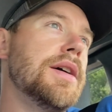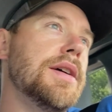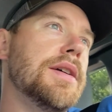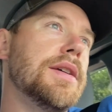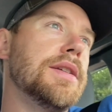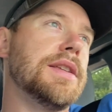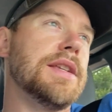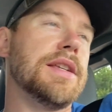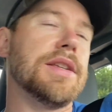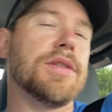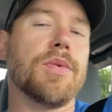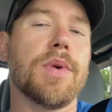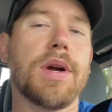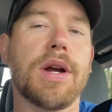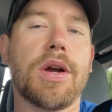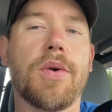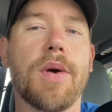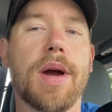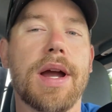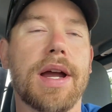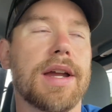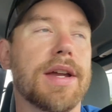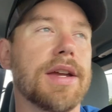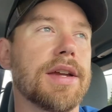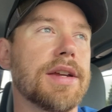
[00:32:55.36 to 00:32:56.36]
season went
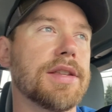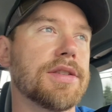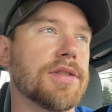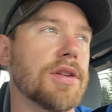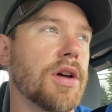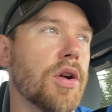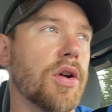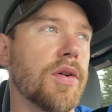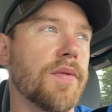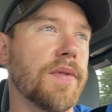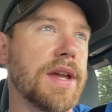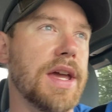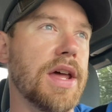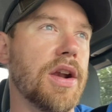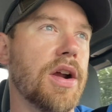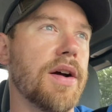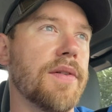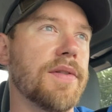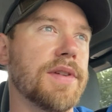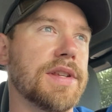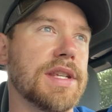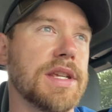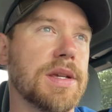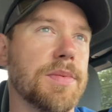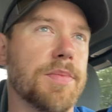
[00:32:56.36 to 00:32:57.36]
quick. It's not over yet,
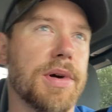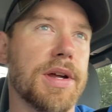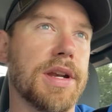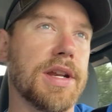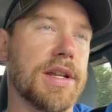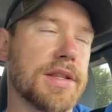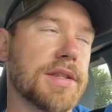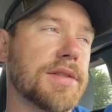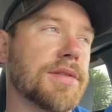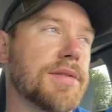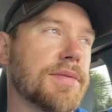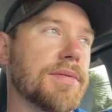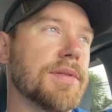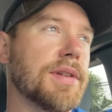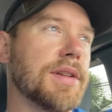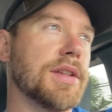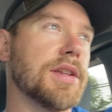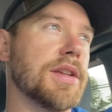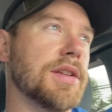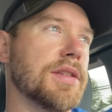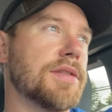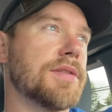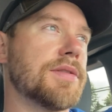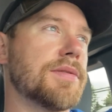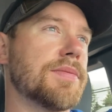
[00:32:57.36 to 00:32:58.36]
obviously, but it's it,
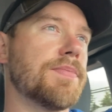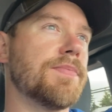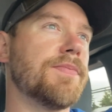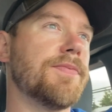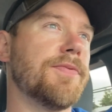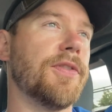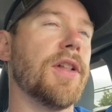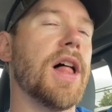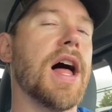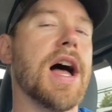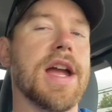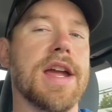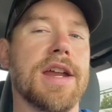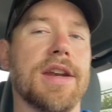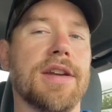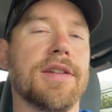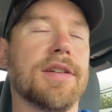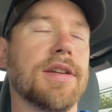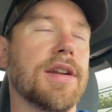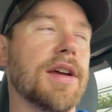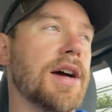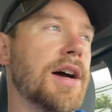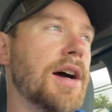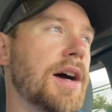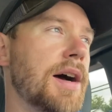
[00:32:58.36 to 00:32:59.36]
it's flying.
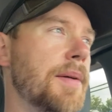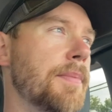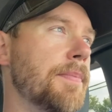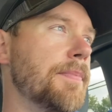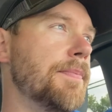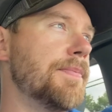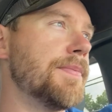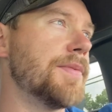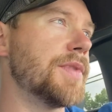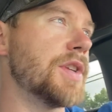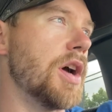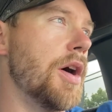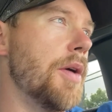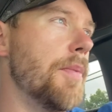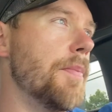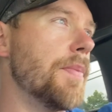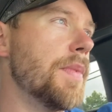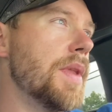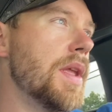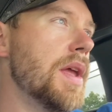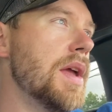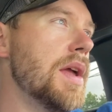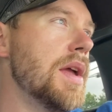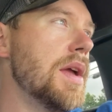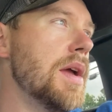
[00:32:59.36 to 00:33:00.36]
Um, so,
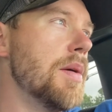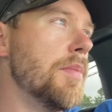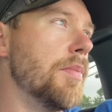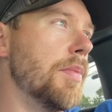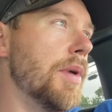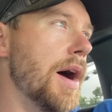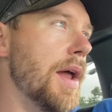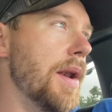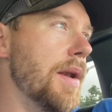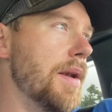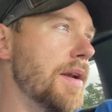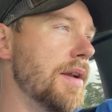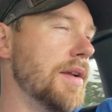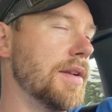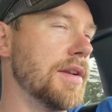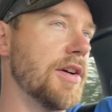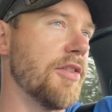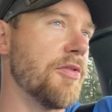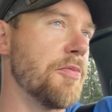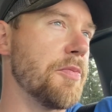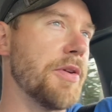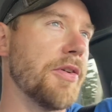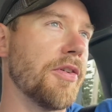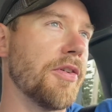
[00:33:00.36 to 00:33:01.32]
but enough of me